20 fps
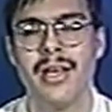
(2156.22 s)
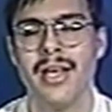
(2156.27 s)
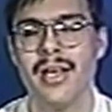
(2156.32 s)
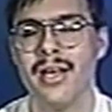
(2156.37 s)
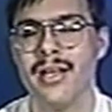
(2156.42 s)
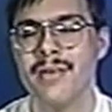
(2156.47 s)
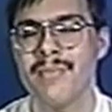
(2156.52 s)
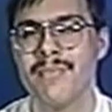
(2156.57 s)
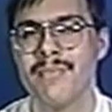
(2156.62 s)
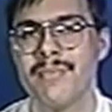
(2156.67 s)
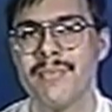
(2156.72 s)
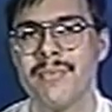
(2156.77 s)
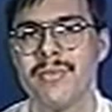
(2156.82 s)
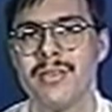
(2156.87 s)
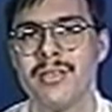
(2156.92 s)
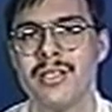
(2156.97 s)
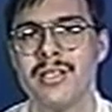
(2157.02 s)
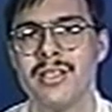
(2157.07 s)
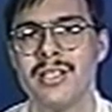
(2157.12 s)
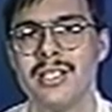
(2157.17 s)
And
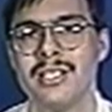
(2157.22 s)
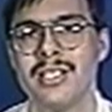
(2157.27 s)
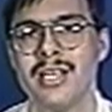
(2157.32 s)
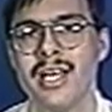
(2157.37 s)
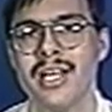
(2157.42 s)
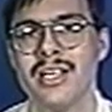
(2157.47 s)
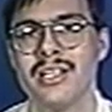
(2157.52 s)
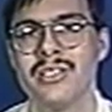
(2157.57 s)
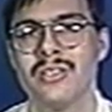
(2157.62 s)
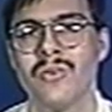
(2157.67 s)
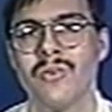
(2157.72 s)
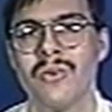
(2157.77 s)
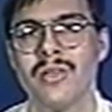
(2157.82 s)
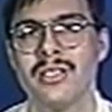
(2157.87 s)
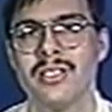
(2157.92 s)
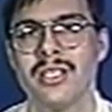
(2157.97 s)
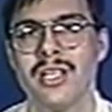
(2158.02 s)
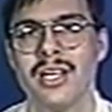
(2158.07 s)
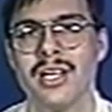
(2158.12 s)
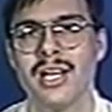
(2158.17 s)
to this day,
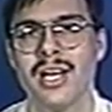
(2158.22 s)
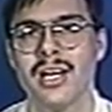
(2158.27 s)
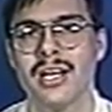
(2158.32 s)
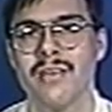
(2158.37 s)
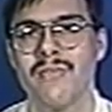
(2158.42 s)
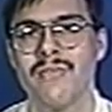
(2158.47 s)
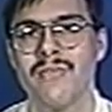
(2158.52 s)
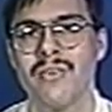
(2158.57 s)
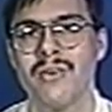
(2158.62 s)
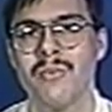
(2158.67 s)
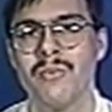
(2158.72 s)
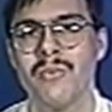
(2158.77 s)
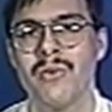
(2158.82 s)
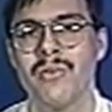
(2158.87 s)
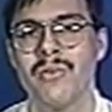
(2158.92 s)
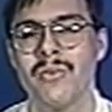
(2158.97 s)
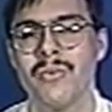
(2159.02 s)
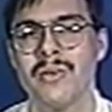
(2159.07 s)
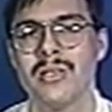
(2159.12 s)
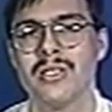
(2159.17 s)
historians cannot confirm
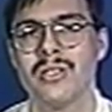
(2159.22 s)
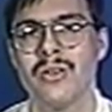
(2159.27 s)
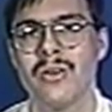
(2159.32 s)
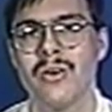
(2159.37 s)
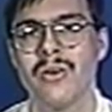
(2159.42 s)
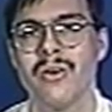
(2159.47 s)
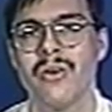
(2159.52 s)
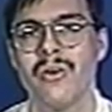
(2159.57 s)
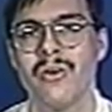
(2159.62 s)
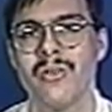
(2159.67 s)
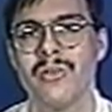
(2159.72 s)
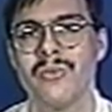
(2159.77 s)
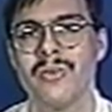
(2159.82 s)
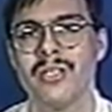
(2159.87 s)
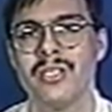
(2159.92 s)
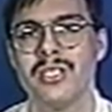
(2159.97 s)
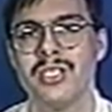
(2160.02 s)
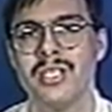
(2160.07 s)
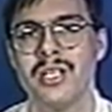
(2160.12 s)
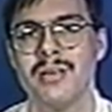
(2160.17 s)
whether he was on all
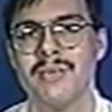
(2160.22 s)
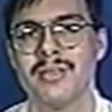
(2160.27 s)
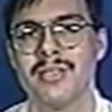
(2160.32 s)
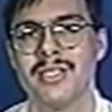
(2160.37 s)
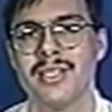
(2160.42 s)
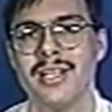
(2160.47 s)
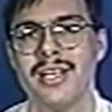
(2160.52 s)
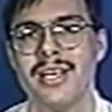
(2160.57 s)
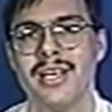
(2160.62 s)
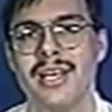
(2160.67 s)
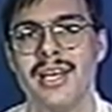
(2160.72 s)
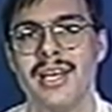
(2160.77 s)
three ships.